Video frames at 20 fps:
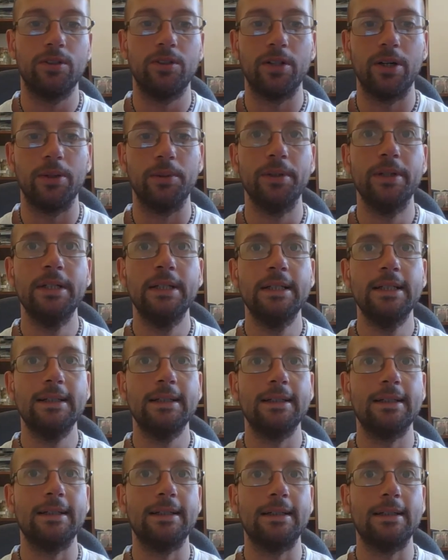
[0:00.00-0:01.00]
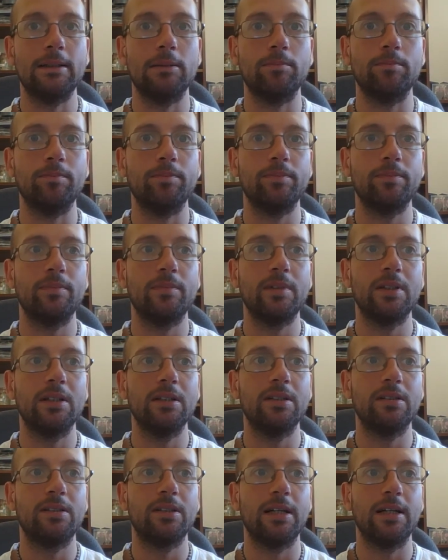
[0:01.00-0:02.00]
So
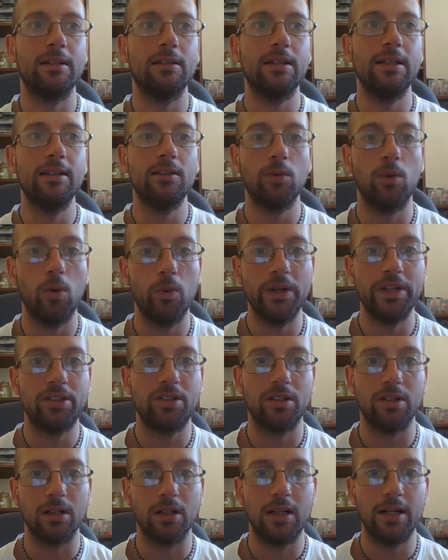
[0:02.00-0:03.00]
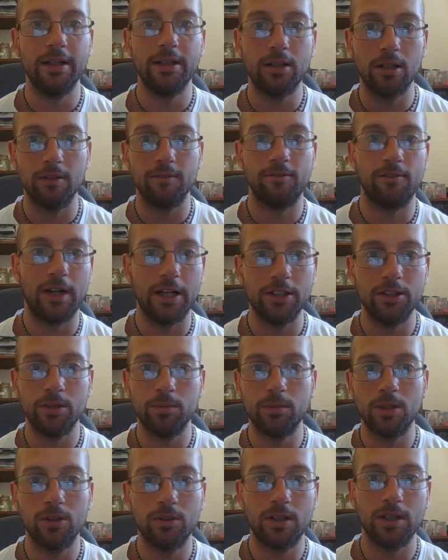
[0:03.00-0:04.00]
he's saying these are what witches are like, go and find
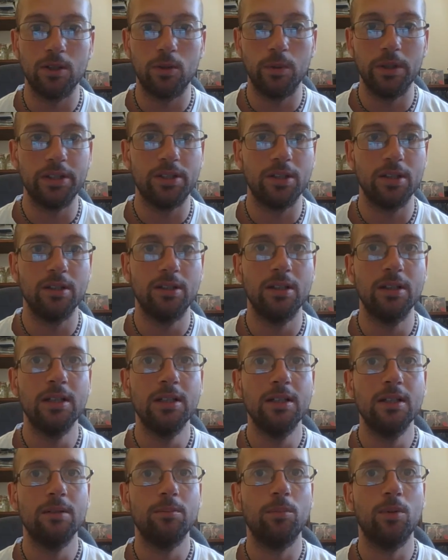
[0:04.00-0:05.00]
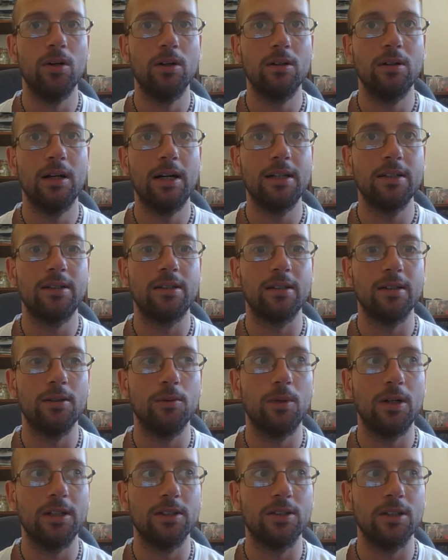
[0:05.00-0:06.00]
them, go and kill witches. But actually
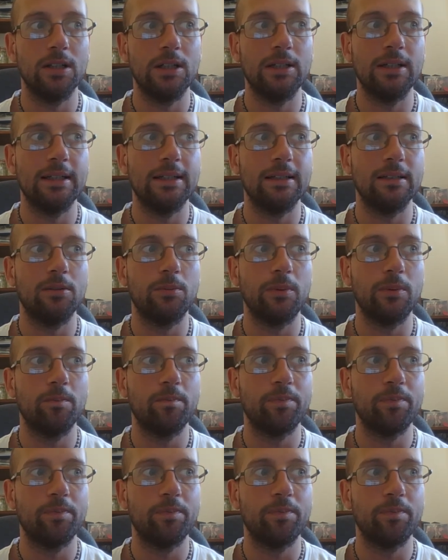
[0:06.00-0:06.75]
what I'll do is